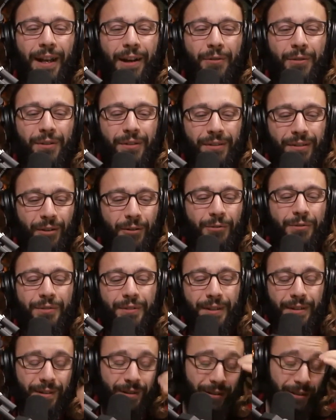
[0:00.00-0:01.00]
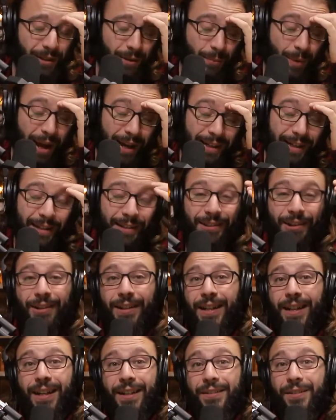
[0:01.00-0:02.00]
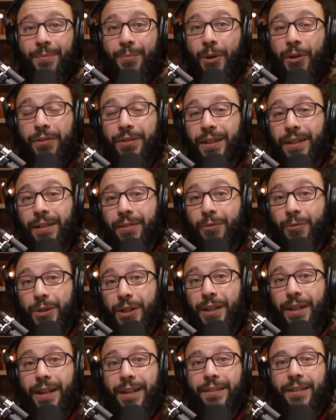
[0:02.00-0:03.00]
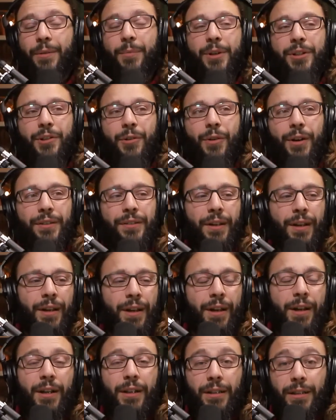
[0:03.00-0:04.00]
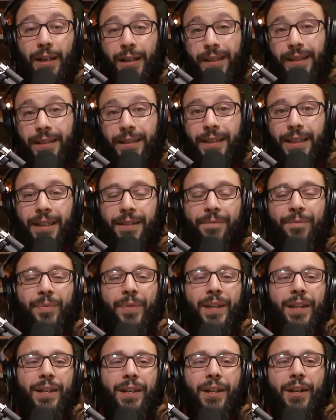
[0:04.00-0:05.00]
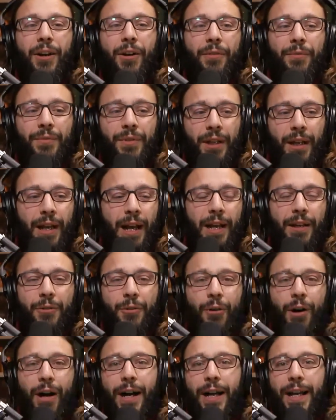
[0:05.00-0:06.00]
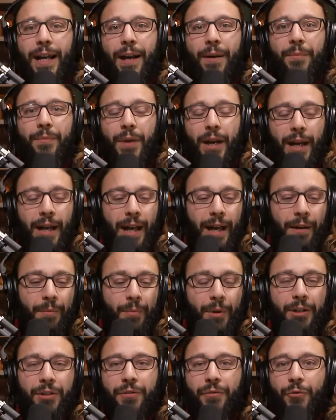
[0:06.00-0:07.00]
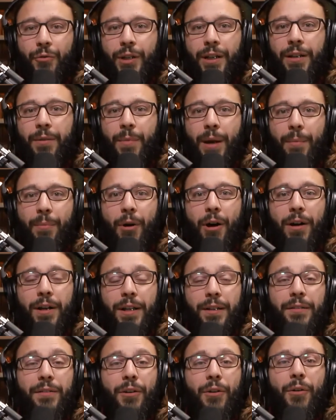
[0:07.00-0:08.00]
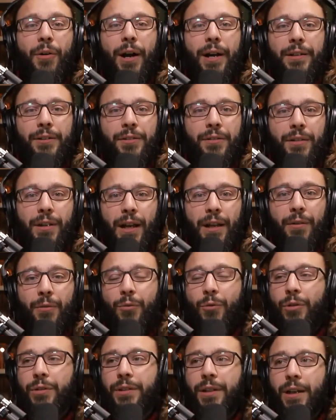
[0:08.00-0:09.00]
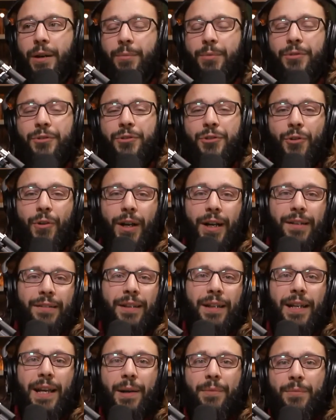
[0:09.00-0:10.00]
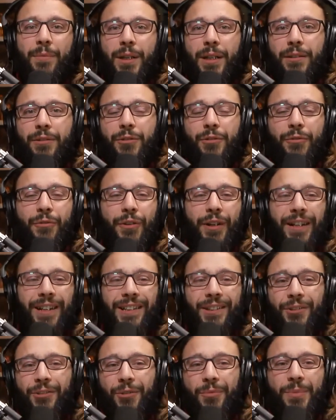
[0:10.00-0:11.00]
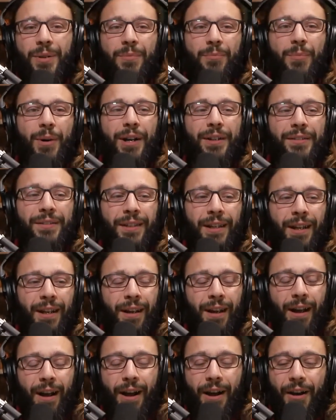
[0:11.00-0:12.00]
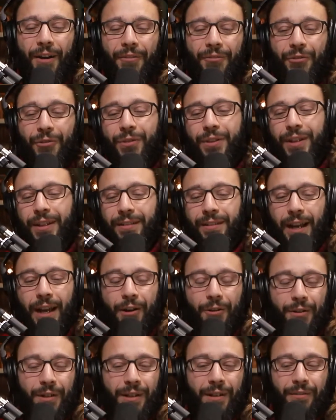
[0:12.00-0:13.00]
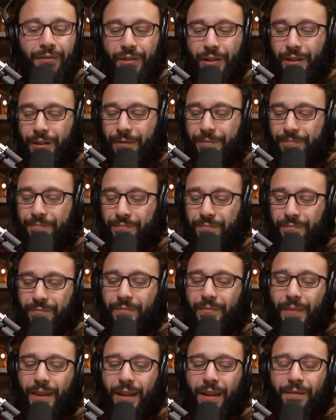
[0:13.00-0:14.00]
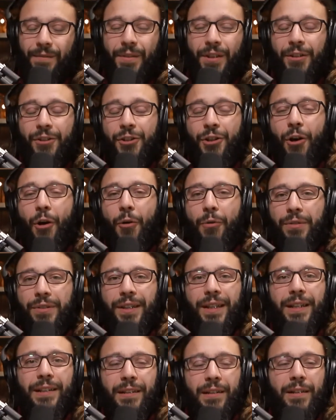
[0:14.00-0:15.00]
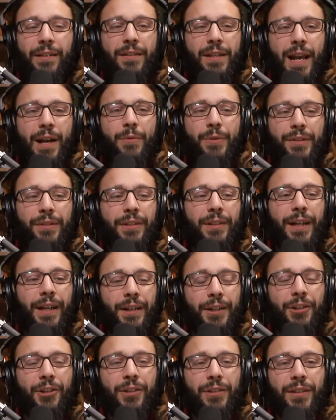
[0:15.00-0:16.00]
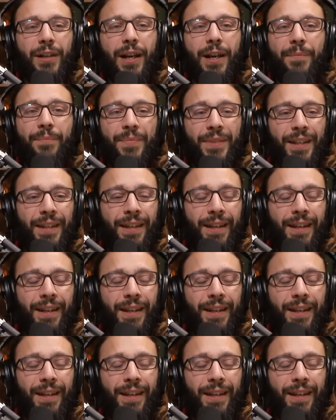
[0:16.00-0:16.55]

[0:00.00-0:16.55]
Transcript: I was so dependent on it, I suppose. I didn't realize how much I was. Luckily, you know, the guy who I am, I had a bunch of weed in my pocket, so I just kind of rolled a couple of joints. I kept me and Tufik a little bit buzzed uh, for the entirety of the the shows, and yeah, we still had a good time.